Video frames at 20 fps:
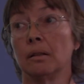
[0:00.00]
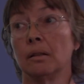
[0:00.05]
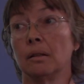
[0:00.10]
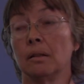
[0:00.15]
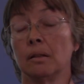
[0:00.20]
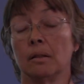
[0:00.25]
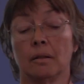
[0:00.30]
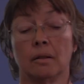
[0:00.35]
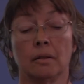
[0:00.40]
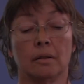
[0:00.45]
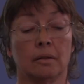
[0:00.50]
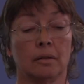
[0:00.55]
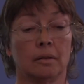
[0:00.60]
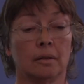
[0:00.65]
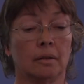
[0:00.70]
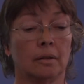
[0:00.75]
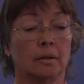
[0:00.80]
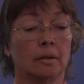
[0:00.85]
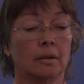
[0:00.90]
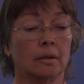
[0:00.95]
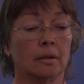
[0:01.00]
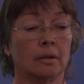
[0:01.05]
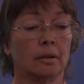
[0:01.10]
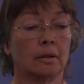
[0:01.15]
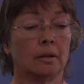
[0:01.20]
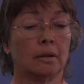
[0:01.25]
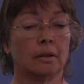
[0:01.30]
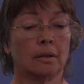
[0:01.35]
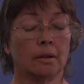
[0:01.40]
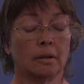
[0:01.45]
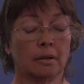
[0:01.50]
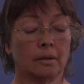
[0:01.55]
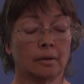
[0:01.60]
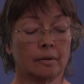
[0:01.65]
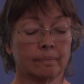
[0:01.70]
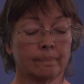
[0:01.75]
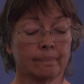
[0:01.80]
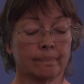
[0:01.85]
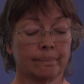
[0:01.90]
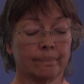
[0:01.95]

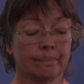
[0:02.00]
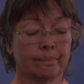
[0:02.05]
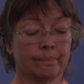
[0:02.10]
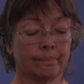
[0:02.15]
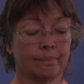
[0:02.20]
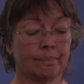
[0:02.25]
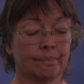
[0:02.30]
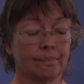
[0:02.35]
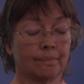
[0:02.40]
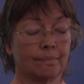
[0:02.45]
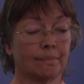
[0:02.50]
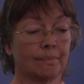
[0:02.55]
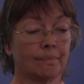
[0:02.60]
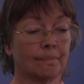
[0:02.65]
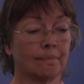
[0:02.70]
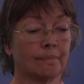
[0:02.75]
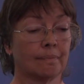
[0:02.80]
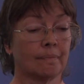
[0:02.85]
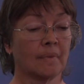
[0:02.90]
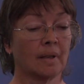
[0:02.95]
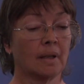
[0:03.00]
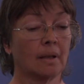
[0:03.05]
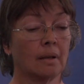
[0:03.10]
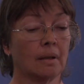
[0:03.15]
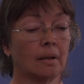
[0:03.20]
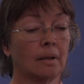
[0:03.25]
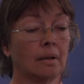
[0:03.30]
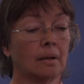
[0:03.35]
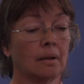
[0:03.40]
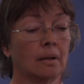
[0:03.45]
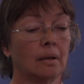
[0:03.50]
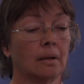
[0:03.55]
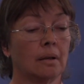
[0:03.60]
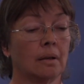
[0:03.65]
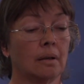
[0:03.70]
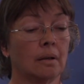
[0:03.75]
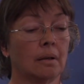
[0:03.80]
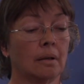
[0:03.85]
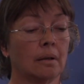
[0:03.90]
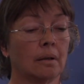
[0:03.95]

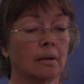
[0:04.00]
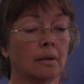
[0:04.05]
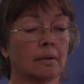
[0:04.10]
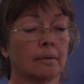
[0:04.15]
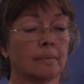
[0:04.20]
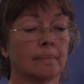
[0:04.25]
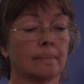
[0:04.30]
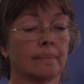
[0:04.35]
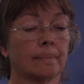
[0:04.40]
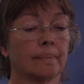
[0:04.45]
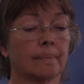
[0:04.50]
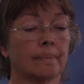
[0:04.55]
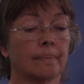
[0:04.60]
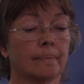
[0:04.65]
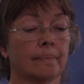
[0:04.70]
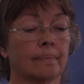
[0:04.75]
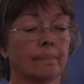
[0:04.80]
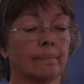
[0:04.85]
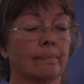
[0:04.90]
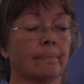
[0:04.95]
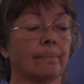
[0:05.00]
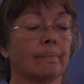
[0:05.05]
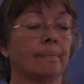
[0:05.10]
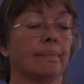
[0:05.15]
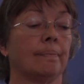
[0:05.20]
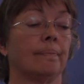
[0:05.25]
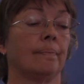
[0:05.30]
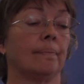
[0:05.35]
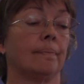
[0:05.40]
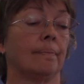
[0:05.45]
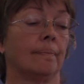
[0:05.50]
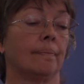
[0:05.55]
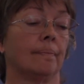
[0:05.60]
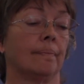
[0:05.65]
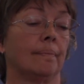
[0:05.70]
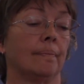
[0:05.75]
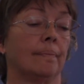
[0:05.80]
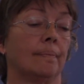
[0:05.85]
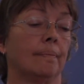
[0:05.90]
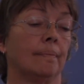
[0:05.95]

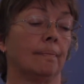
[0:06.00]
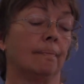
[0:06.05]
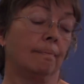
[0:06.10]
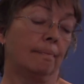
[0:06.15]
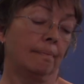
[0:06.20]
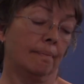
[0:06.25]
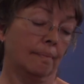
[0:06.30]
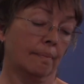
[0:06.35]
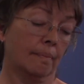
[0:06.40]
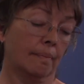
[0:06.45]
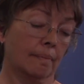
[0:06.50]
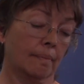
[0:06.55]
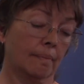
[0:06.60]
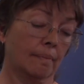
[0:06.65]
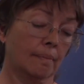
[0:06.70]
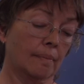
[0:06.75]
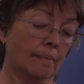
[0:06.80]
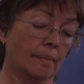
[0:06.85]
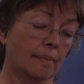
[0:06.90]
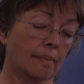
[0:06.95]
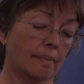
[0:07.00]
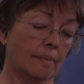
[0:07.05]
Nobody speaks.